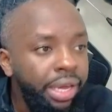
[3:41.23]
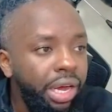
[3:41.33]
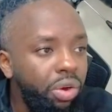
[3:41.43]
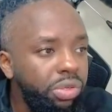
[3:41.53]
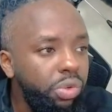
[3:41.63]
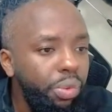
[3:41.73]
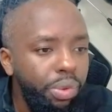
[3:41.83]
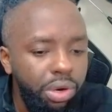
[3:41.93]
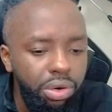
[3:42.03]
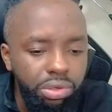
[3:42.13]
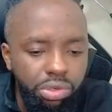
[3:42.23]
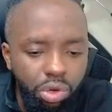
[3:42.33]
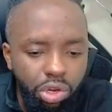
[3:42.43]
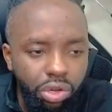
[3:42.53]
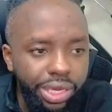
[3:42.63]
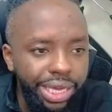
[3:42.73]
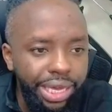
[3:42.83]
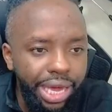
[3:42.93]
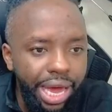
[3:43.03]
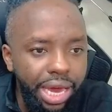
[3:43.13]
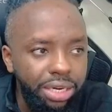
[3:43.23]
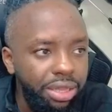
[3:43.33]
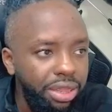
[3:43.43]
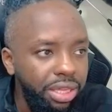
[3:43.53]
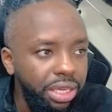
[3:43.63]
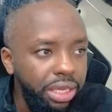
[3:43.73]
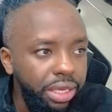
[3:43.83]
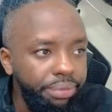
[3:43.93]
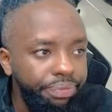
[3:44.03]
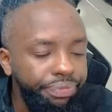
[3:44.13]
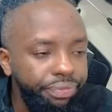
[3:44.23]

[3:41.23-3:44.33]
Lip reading: And also we were also looking at the